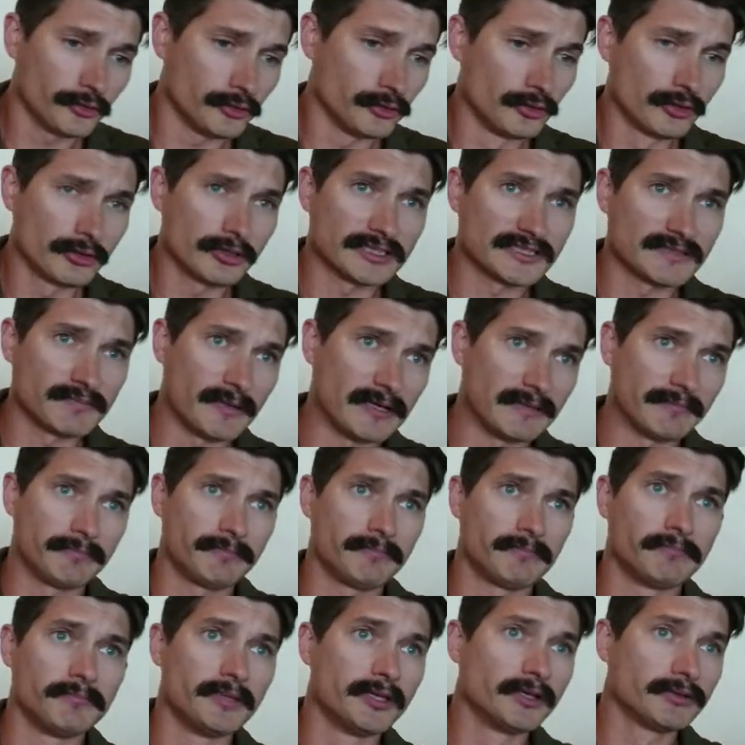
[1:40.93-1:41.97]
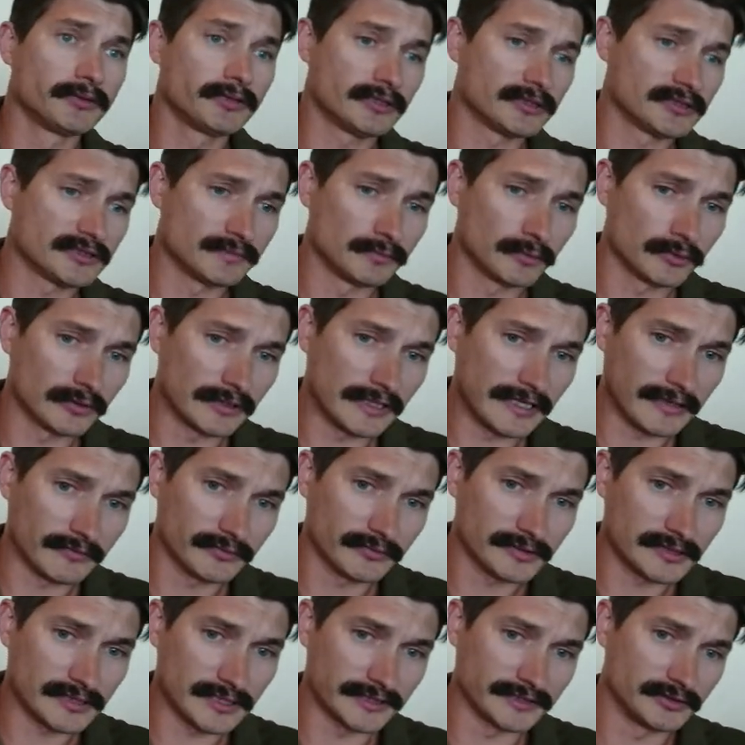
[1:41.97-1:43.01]
You could spend millions more in
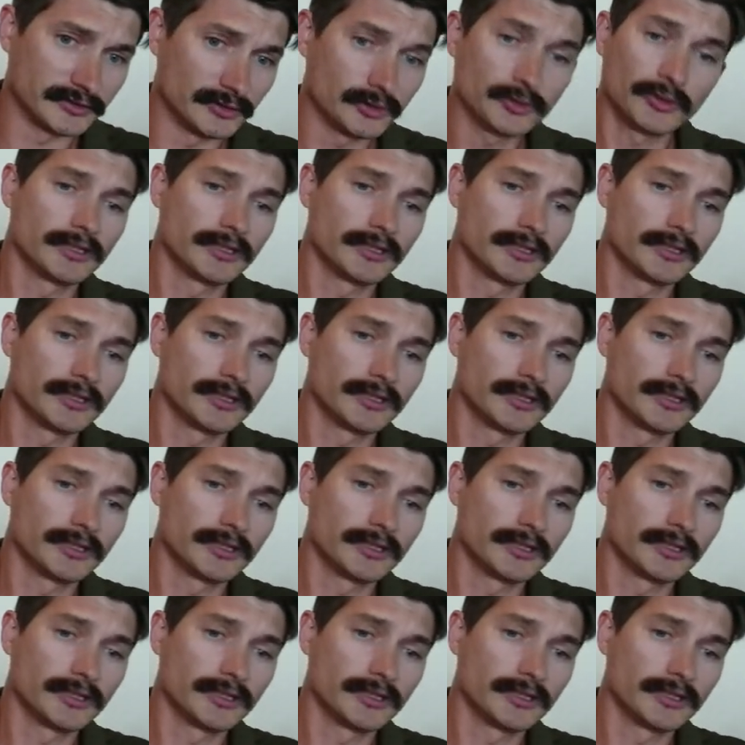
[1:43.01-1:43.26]
advertising.